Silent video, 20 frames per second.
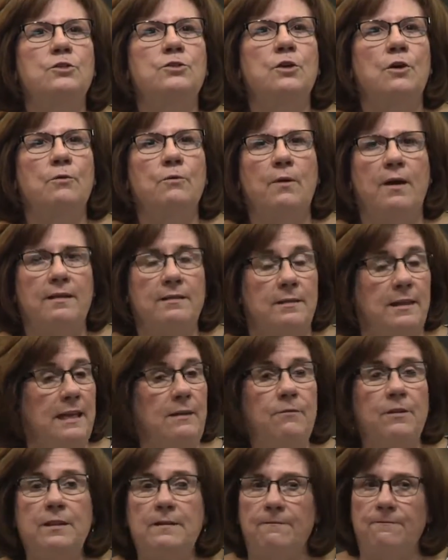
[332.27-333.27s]
So
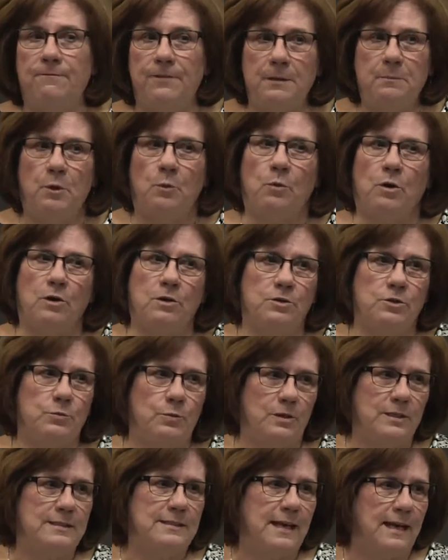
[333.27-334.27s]
even the FEMA
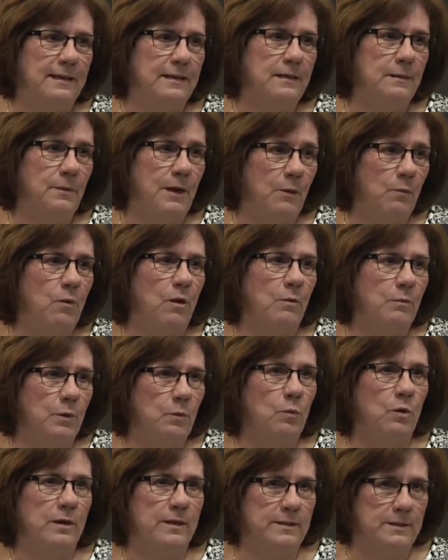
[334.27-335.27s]
workers were excited about what
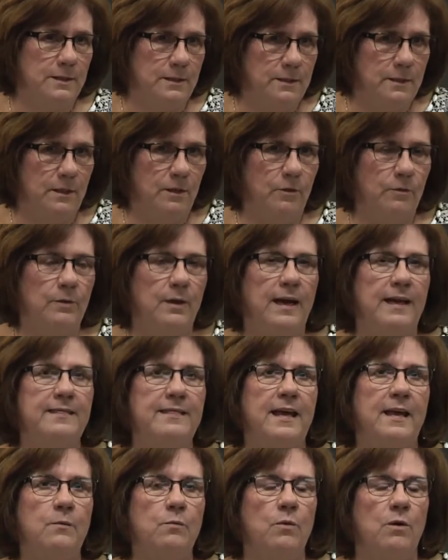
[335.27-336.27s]
we wanted to do,
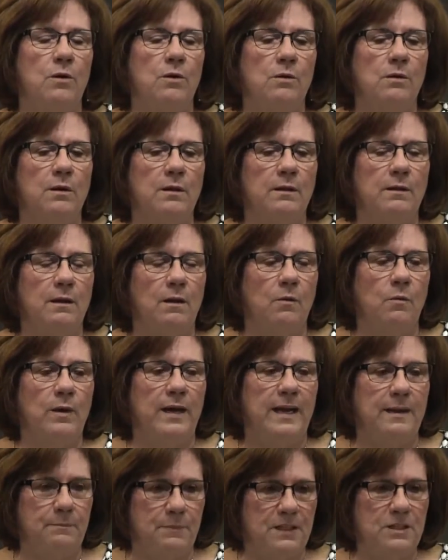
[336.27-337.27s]
and
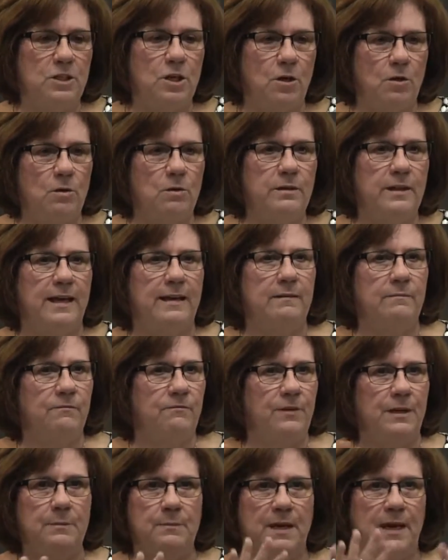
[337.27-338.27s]
we had been told that
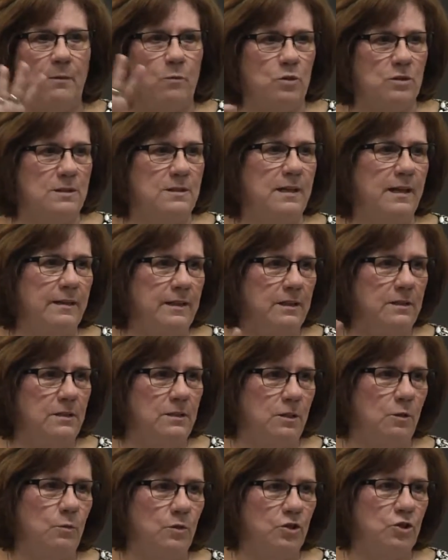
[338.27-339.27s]
FEMA wants nothing
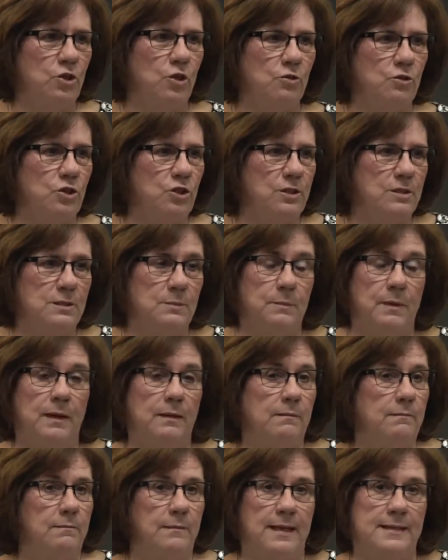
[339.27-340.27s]
to do with churches,
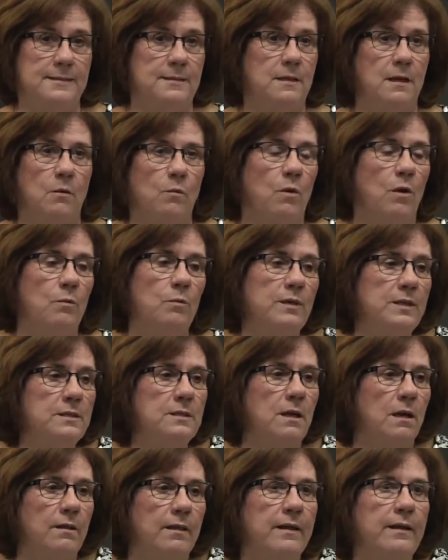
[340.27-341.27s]
but that's not what we
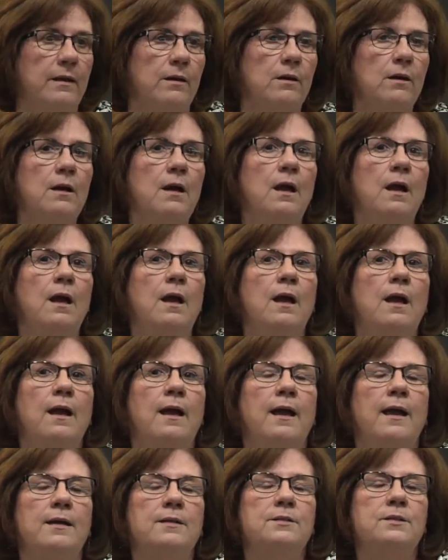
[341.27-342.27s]
saw there.
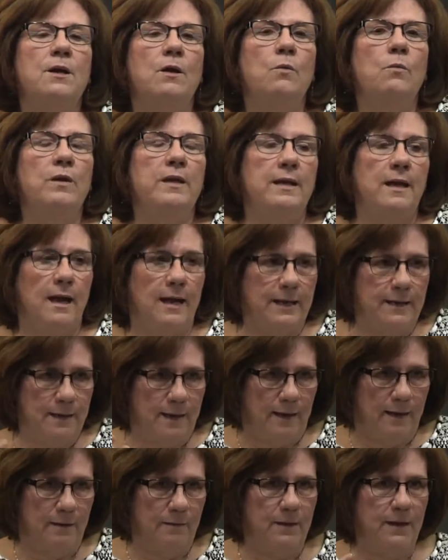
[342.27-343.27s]
So we
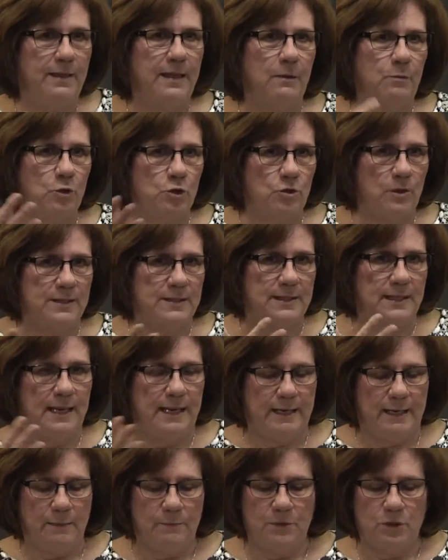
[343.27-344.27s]
got, they were
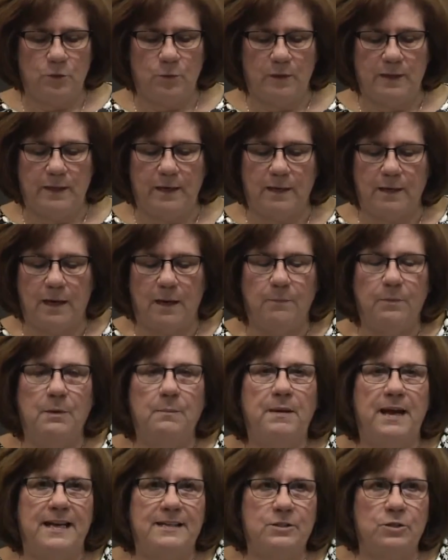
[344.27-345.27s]
translating between a couple
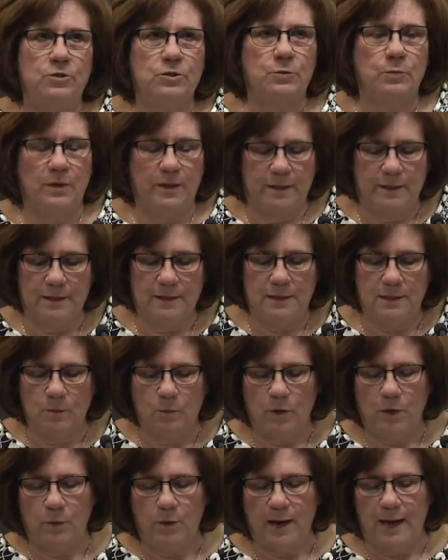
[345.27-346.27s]
of pastors with us,
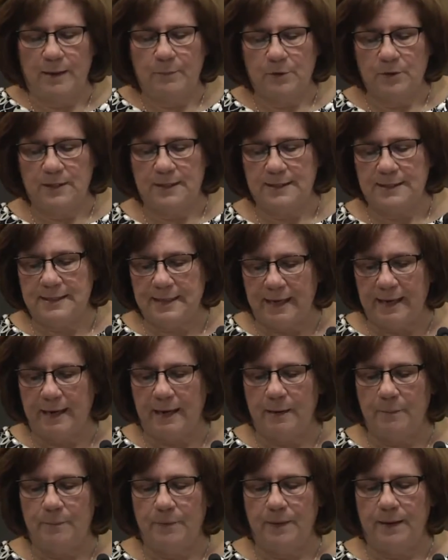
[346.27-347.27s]
and we were able to set
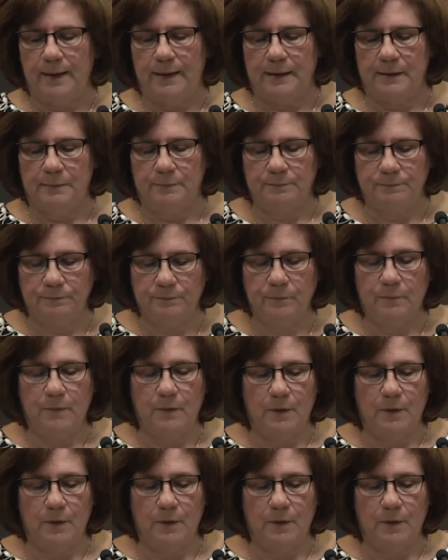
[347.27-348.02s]
up a